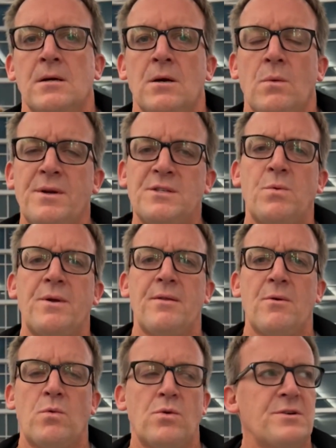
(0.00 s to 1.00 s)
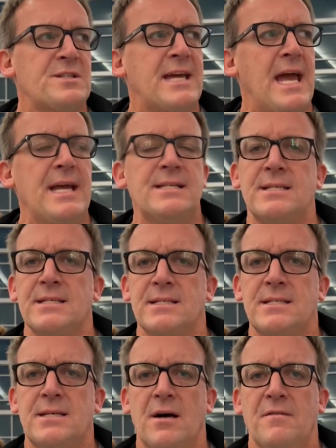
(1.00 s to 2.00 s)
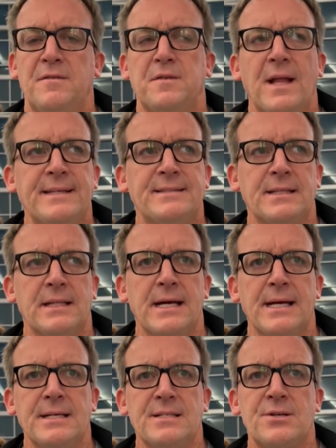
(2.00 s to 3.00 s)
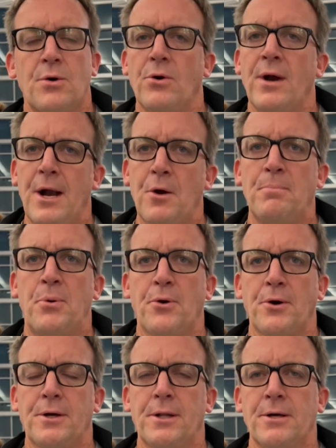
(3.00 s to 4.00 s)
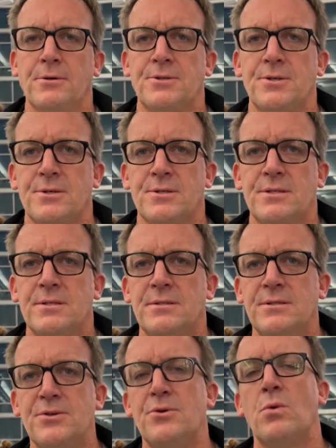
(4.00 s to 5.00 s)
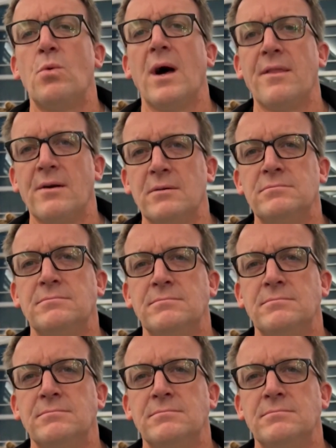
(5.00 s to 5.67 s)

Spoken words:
What is one of the worst cases of flight delays or airport closures due to weather?